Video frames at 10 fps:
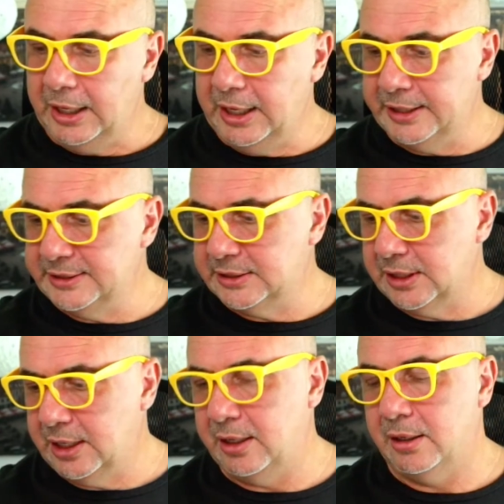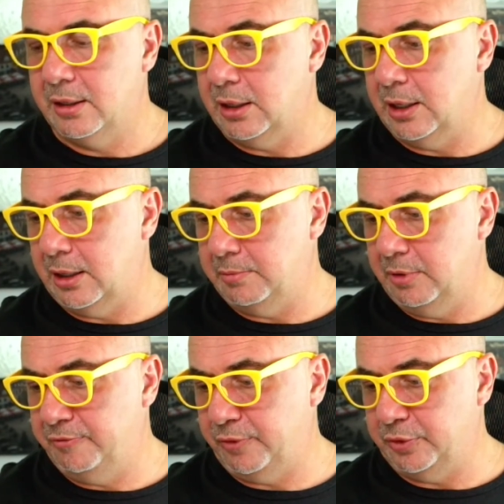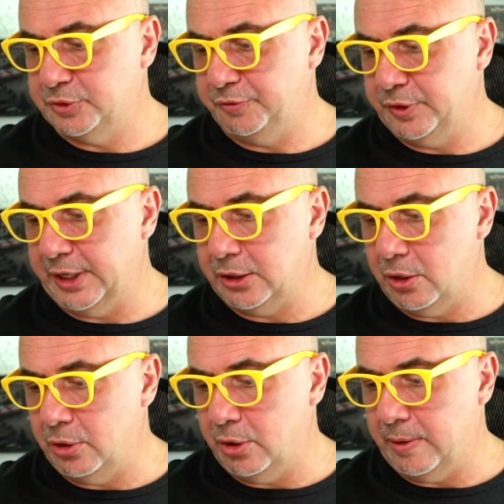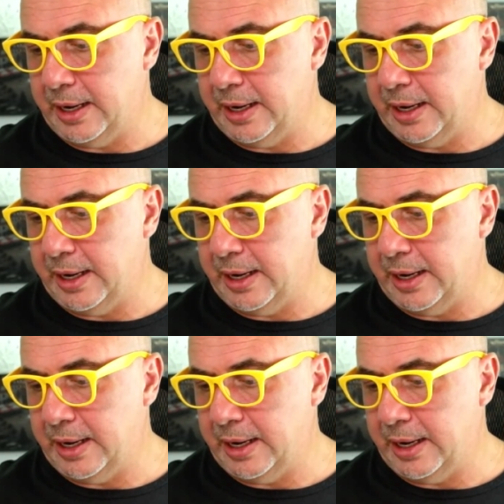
is, and for those of you that don't know,